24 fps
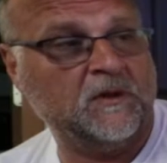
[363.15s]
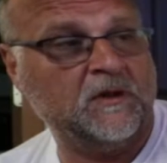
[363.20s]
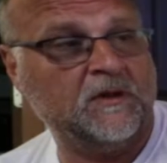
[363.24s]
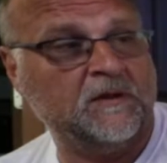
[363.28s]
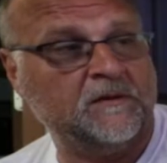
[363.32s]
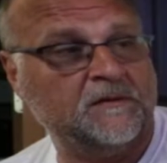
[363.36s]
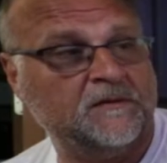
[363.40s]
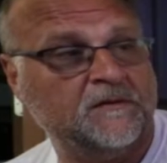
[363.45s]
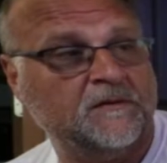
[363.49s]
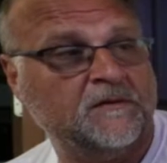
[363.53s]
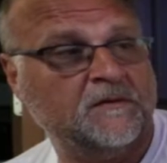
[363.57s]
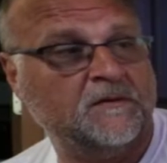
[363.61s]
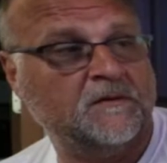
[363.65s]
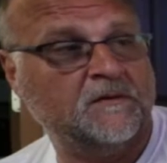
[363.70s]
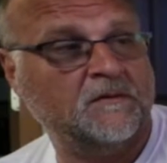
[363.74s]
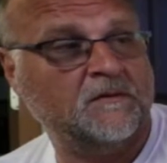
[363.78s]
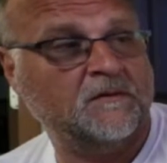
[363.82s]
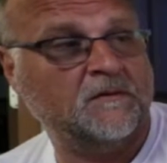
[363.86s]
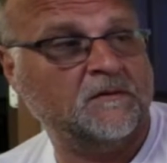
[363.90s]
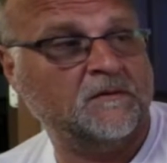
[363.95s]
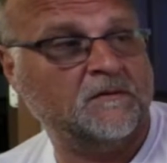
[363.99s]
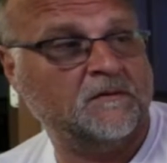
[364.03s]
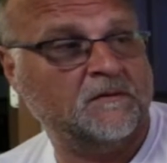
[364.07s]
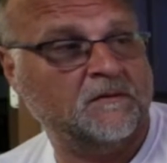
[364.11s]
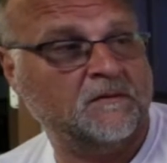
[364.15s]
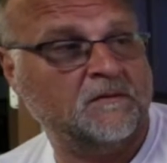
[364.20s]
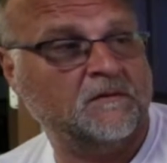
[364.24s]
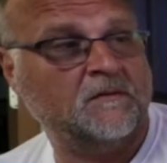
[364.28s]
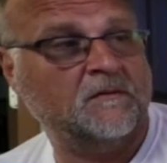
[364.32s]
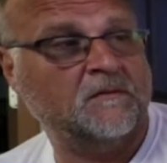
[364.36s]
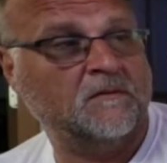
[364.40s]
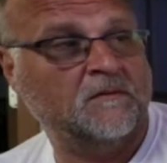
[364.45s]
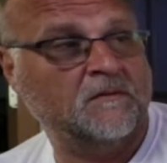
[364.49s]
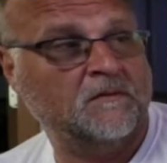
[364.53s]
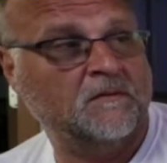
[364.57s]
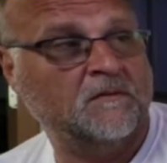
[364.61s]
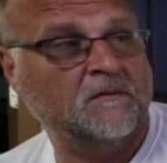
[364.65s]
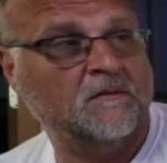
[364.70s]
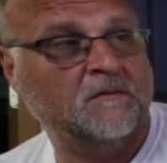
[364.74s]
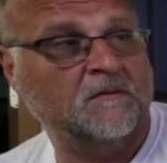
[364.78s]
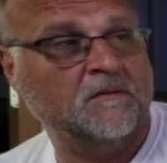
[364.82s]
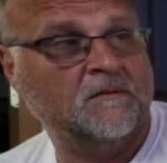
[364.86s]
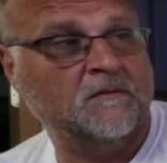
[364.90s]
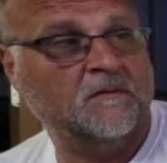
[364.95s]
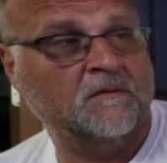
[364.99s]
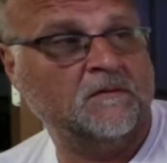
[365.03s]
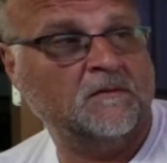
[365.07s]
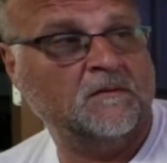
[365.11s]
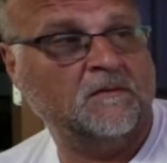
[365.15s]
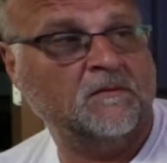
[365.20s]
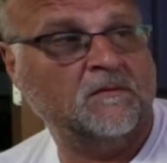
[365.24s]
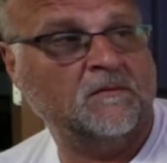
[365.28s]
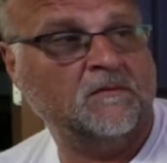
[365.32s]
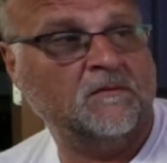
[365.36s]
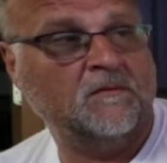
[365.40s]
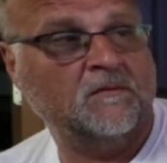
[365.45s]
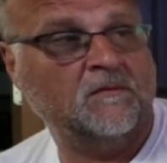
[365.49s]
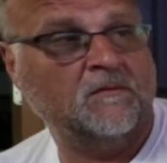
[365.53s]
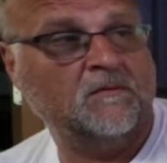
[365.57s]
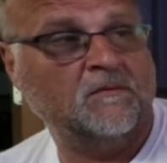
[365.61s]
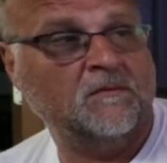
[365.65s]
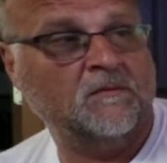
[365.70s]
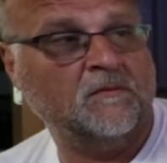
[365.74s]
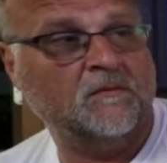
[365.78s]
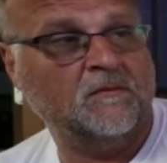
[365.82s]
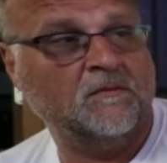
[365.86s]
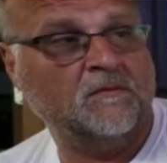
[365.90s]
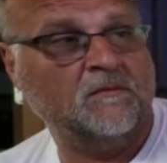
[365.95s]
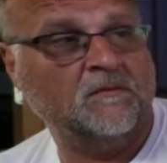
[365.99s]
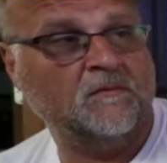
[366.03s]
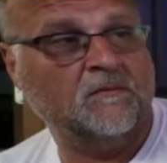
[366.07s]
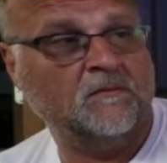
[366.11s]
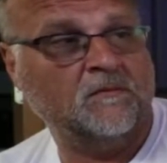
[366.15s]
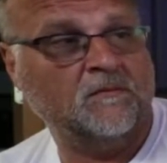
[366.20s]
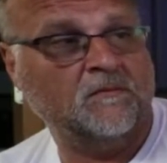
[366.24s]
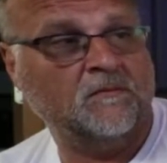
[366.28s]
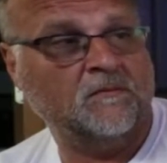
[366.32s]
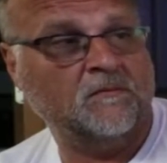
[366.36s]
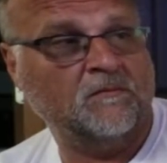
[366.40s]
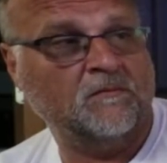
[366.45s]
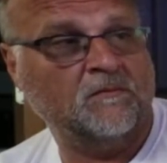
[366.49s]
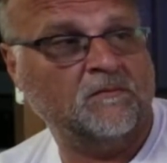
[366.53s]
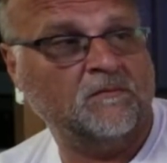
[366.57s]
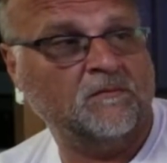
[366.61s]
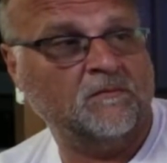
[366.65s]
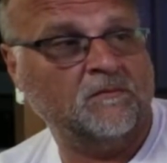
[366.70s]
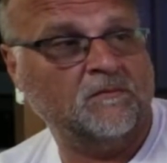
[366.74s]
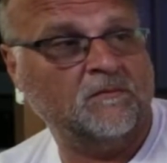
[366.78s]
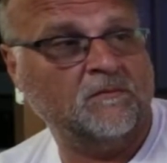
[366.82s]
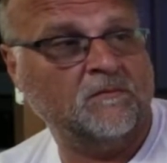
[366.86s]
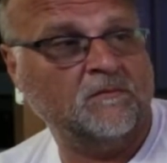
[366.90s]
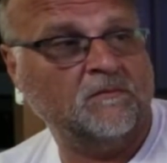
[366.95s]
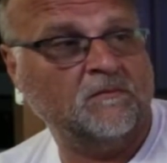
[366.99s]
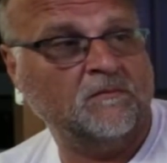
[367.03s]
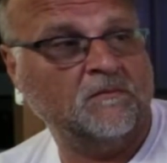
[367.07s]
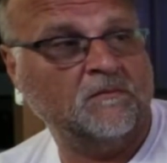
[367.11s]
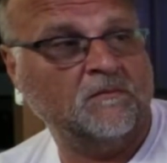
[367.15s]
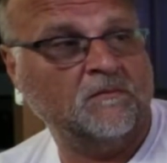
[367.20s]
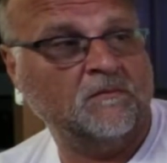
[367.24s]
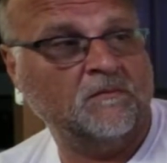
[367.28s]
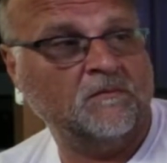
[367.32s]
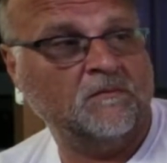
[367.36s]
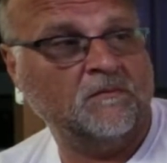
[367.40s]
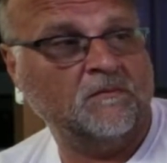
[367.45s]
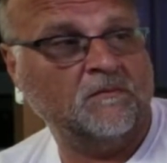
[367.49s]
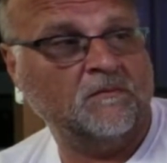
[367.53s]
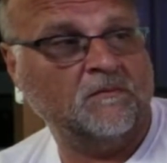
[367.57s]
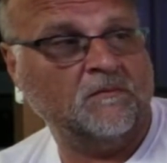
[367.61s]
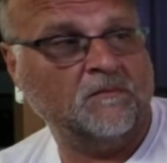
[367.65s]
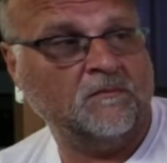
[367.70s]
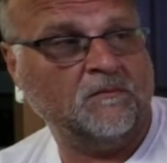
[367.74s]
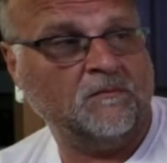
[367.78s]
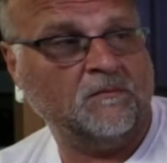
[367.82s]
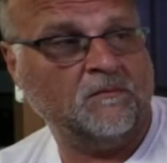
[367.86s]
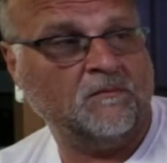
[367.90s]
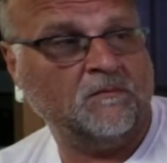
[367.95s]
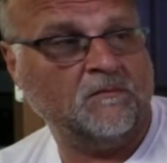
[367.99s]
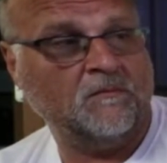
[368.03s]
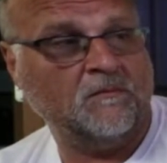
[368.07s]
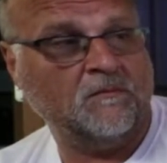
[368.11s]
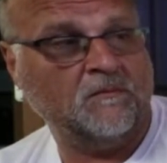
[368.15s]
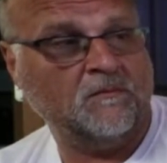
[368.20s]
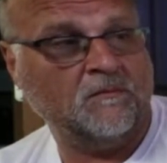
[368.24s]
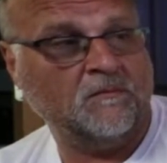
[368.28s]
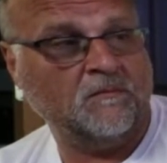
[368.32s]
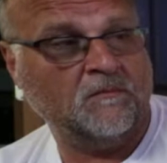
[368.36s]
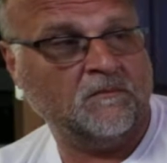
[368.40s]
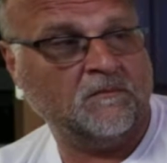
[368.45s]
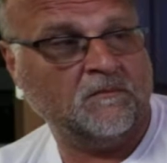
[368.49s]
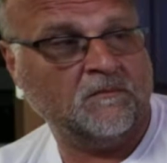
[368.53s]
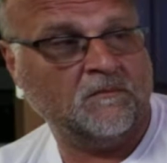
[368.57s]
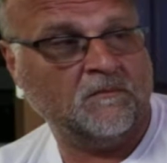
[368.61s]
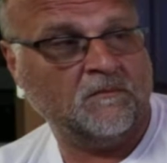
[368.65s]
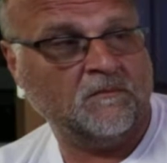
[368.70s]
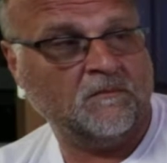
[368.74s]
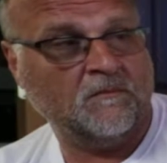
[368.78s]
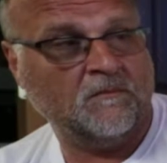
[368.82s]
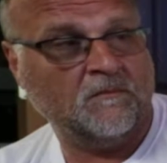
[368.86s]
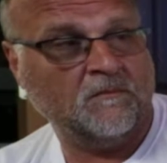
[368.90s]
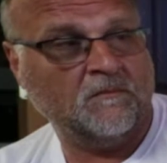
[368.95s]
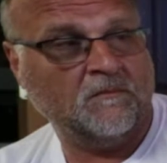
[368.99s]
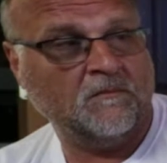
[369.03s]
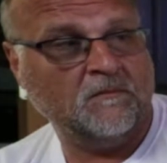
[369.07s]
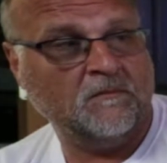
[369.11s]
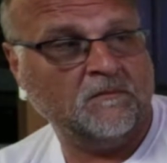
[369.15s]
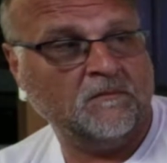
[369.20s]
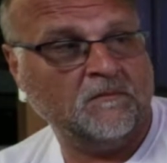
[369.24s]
This person isn't speaking.